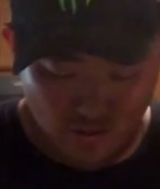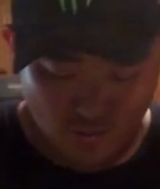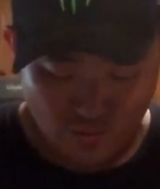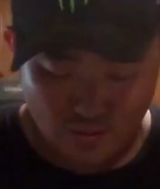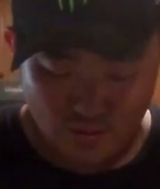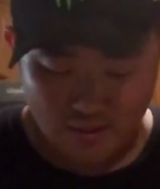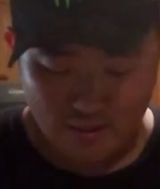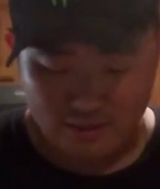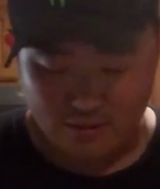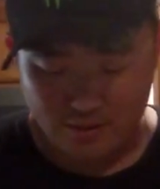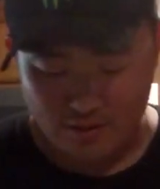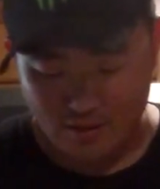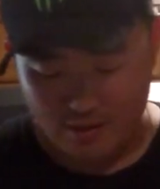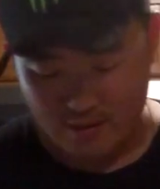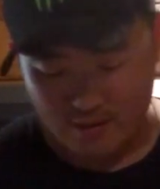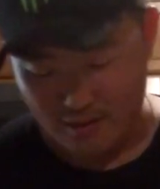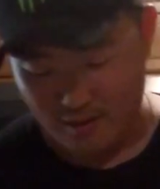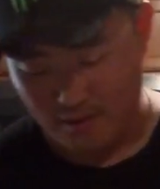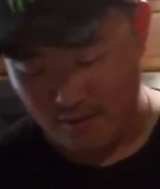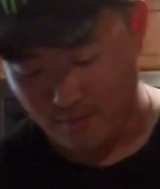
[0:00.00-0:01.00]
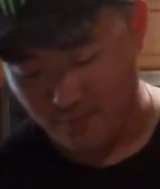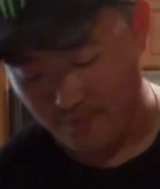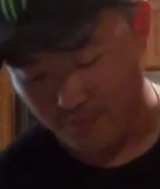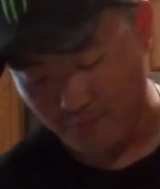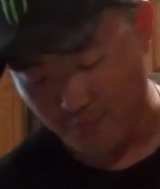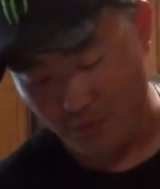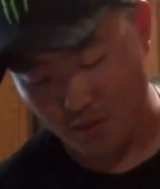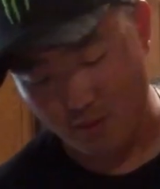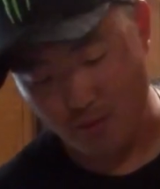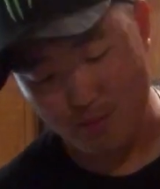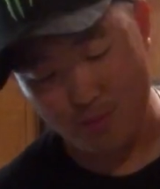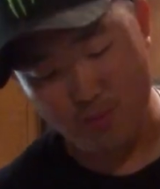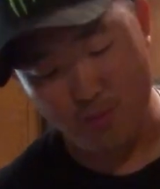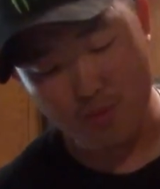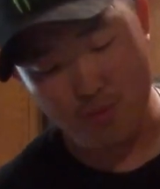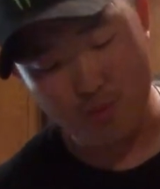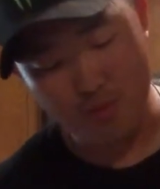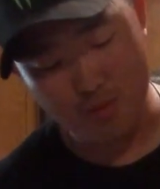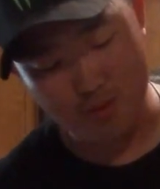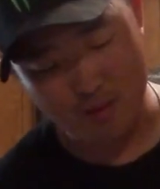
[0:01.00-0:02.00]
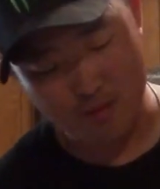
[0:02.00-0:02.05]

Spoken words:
we gotta try that again. Whew.